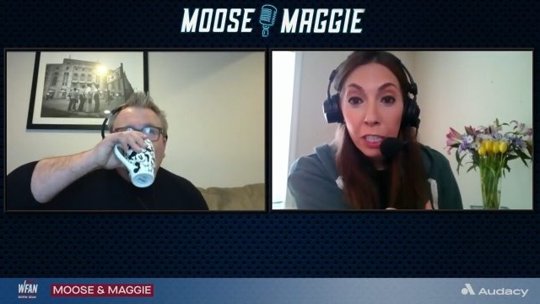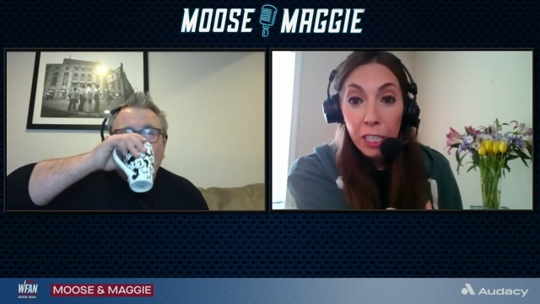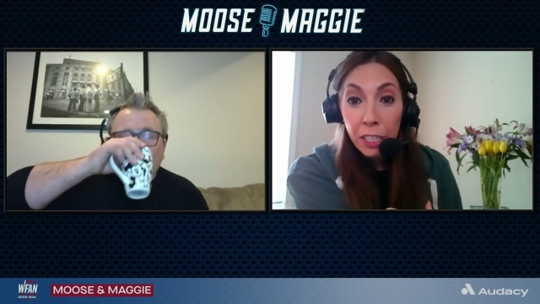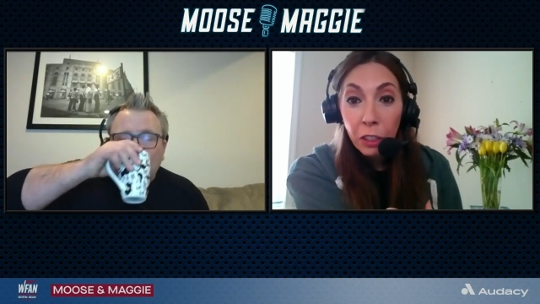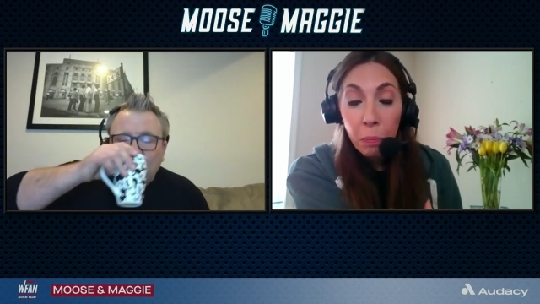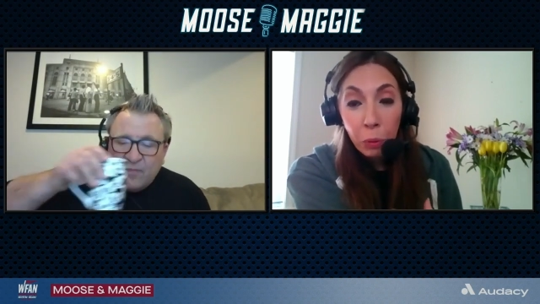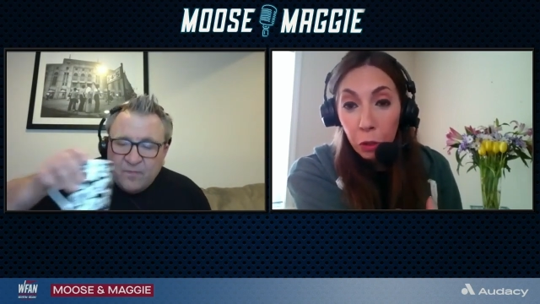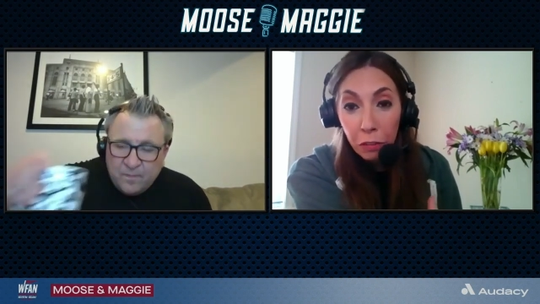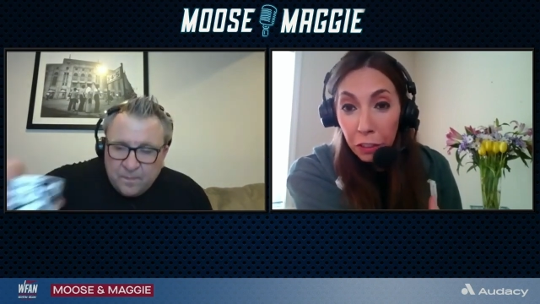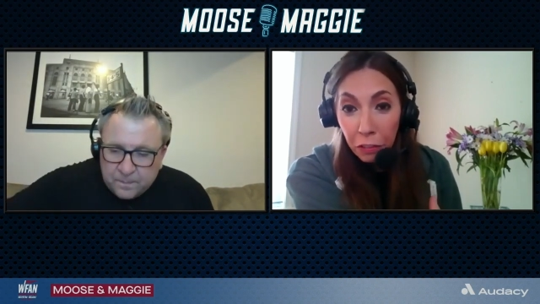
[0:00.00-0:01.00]
Speaker 1: could still
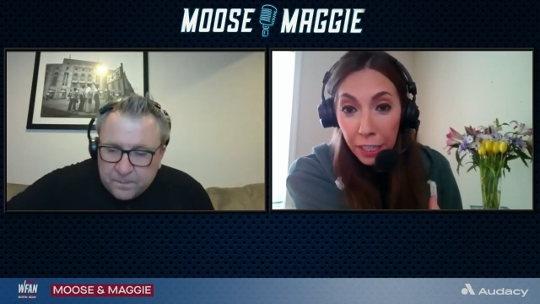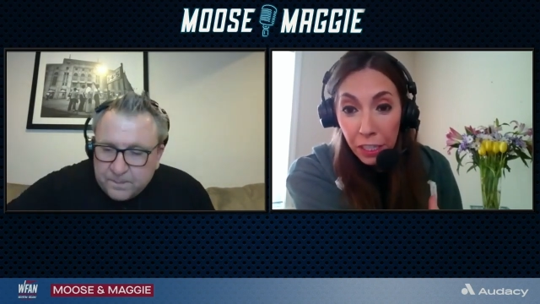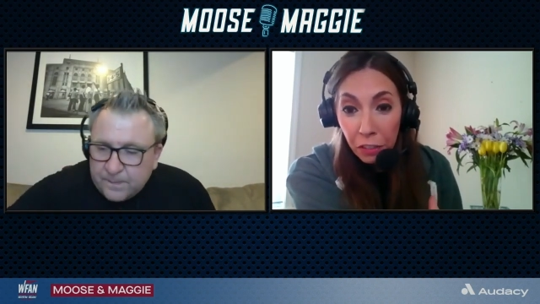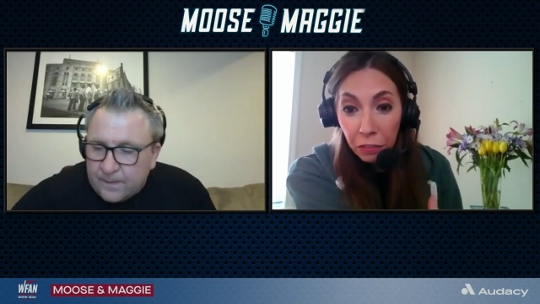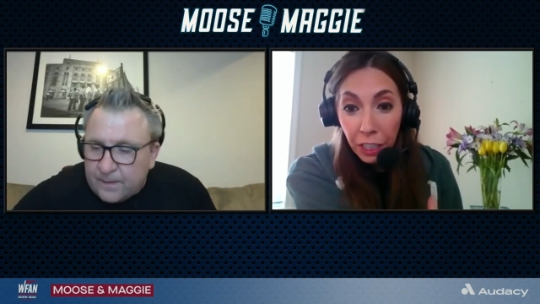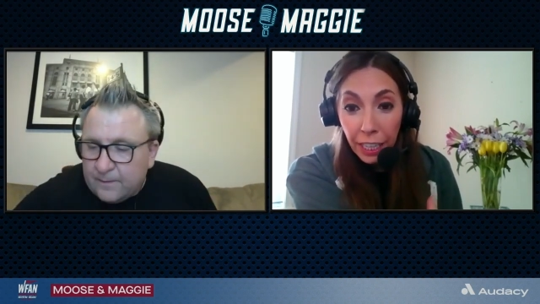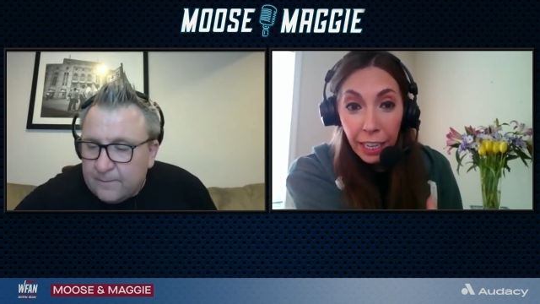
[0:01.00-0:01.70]
improve defensively.